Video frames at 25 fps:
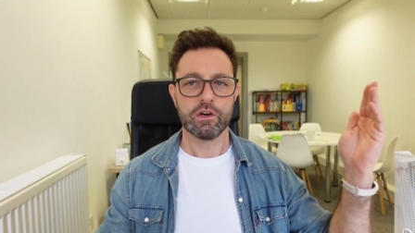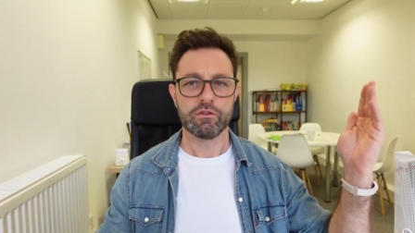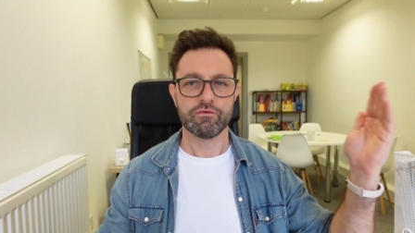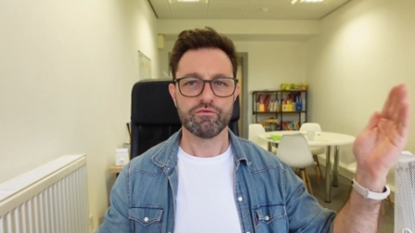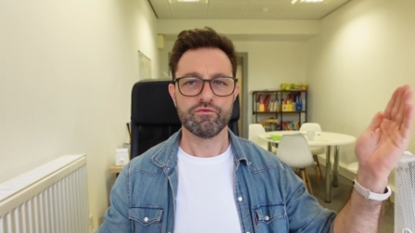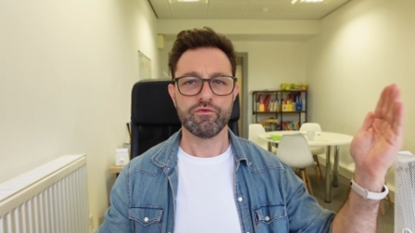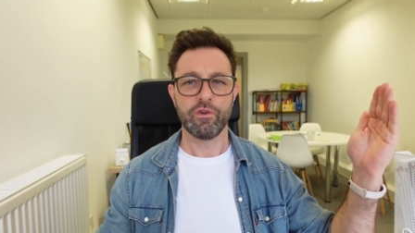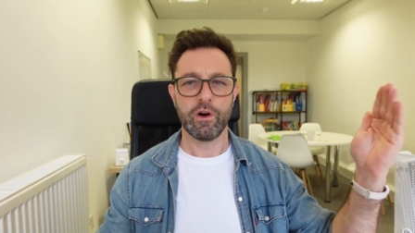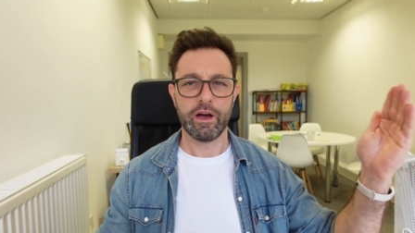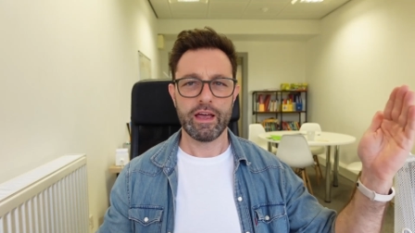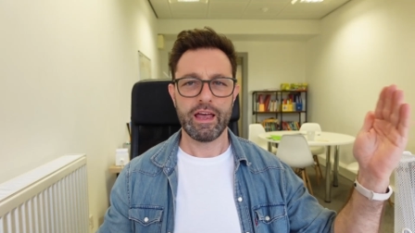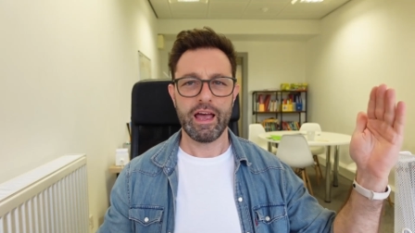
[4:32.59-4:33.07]

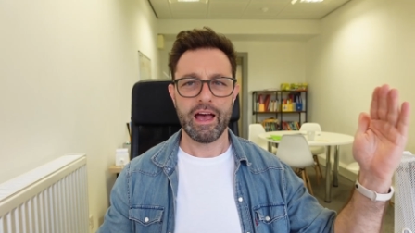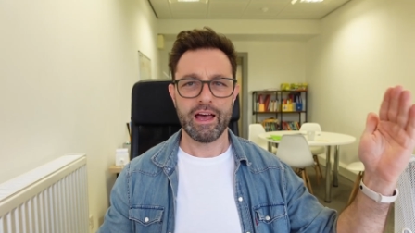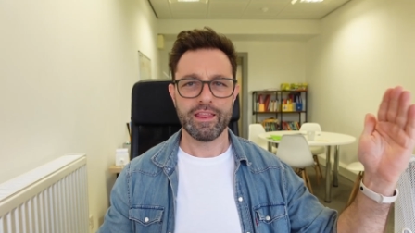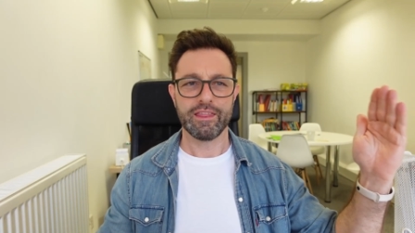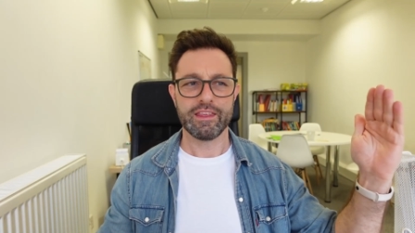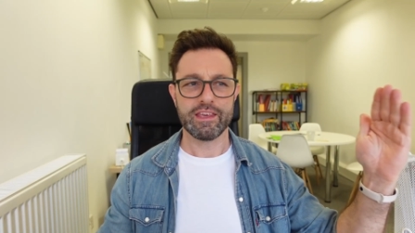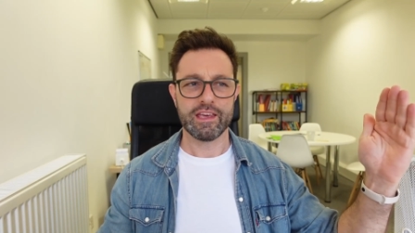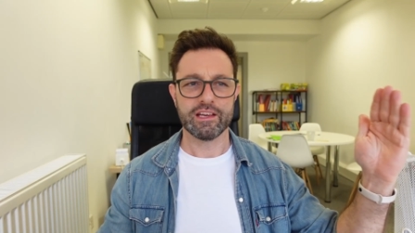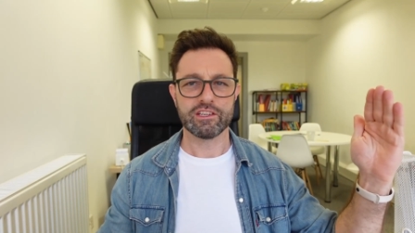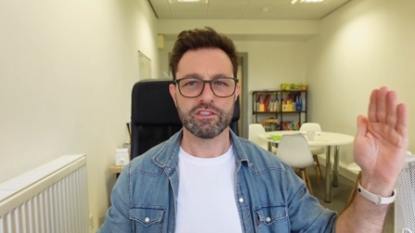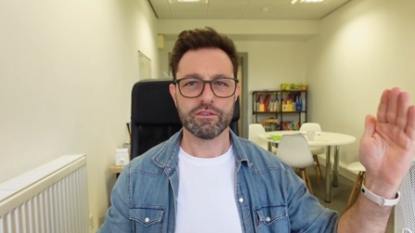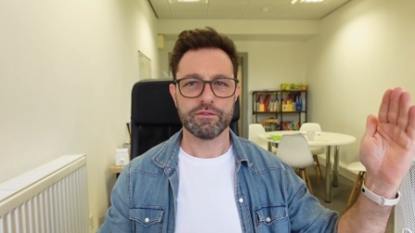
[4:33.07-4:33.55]
right at
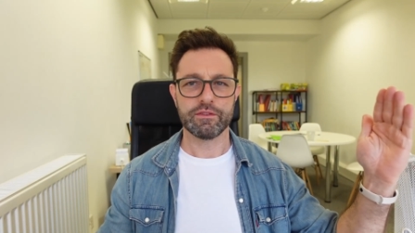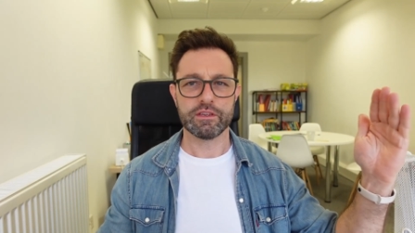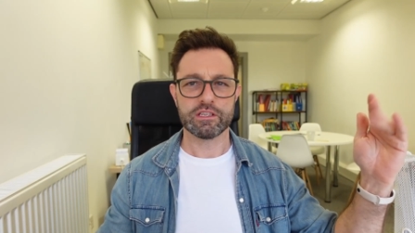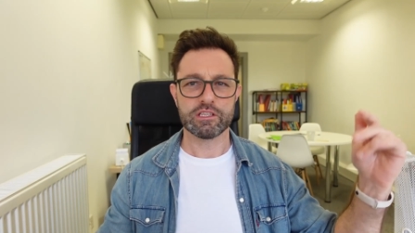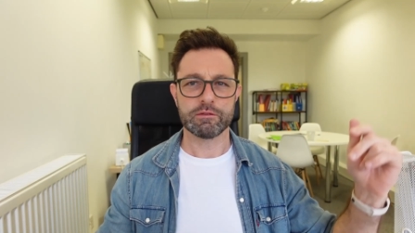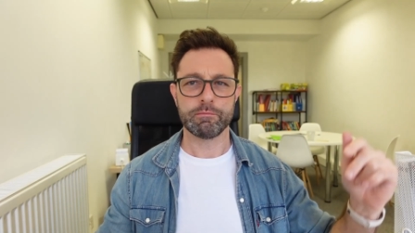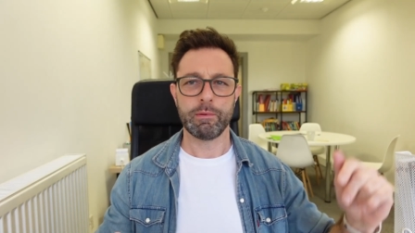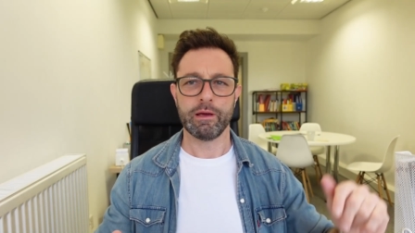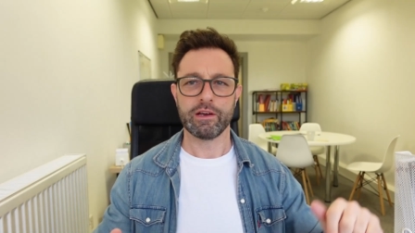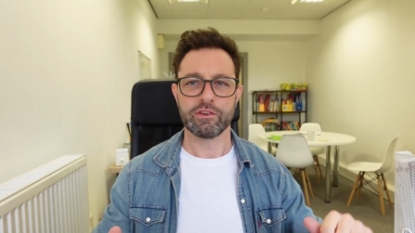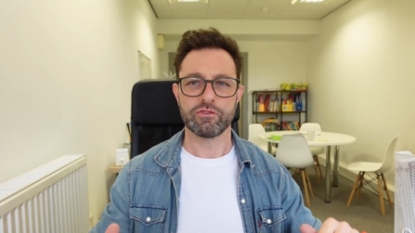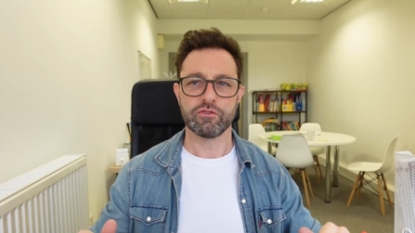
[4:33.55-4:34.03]
the edge of this
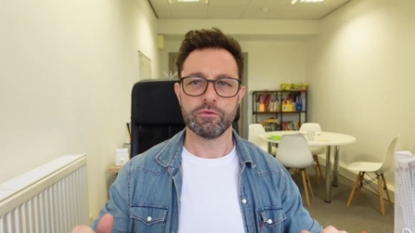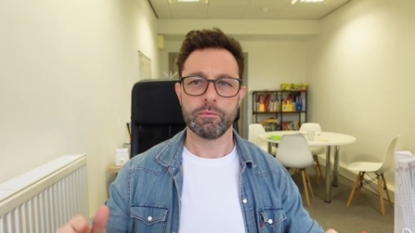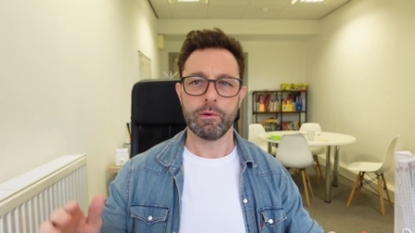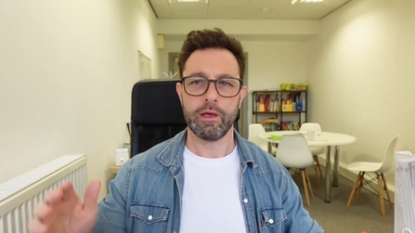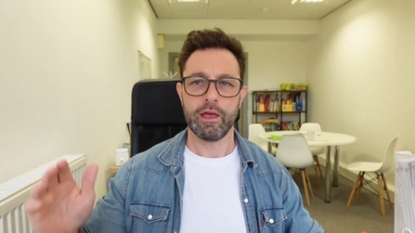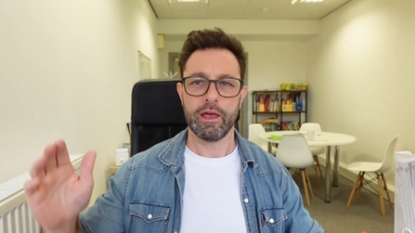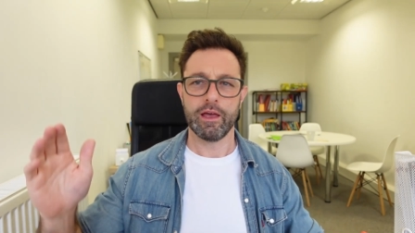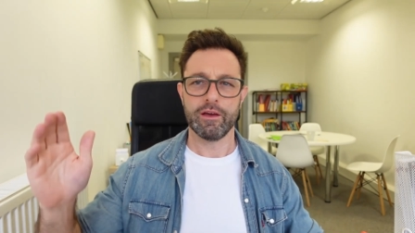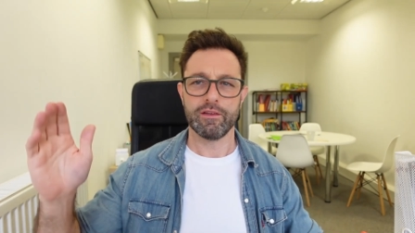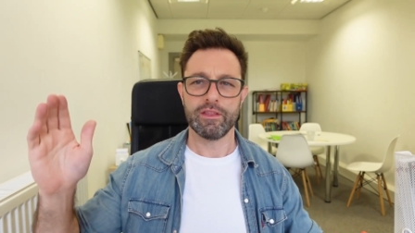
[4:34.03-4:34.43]
spectrum here.